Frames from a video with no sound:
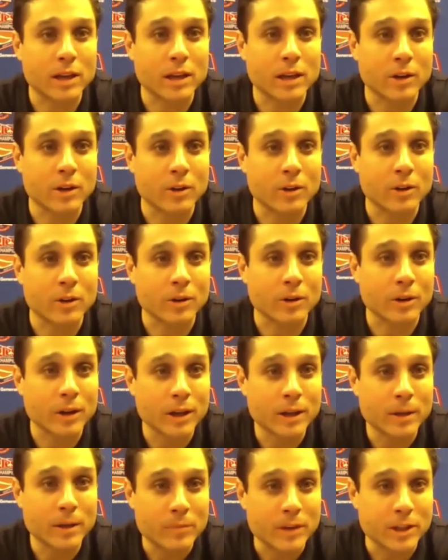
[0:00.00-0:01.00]
here?
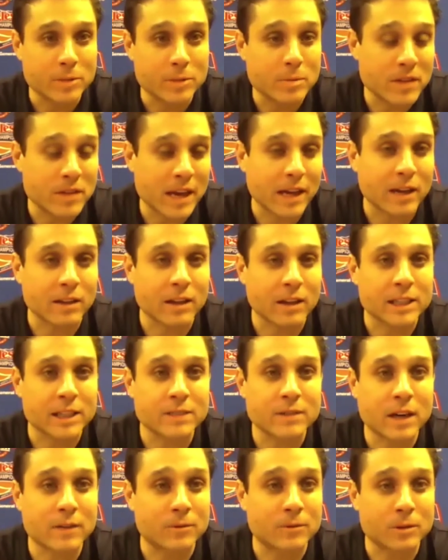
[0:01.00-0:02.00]
It's been that collective
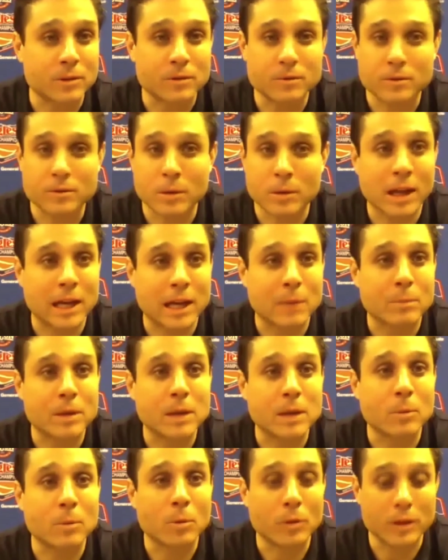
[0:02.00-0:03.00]
effort from a lot of
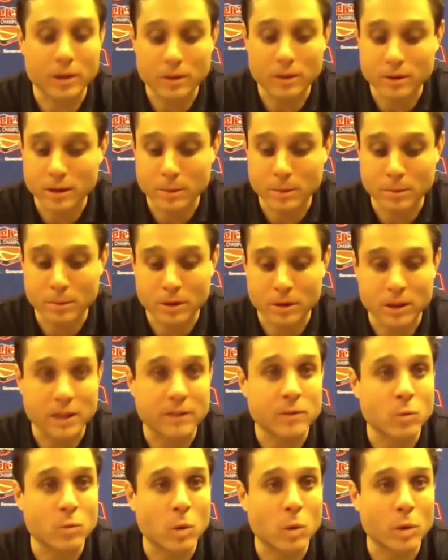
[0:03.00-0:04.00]
people that believed in
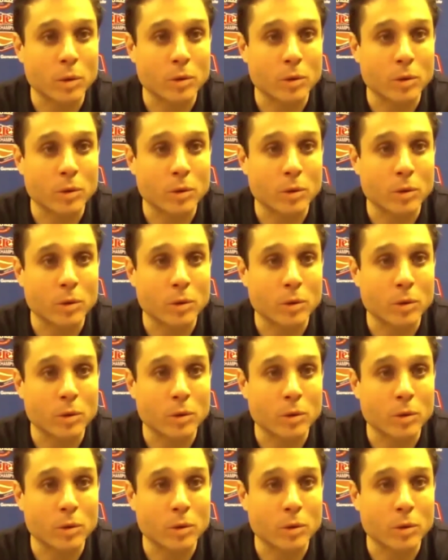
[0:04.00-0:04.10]
what we were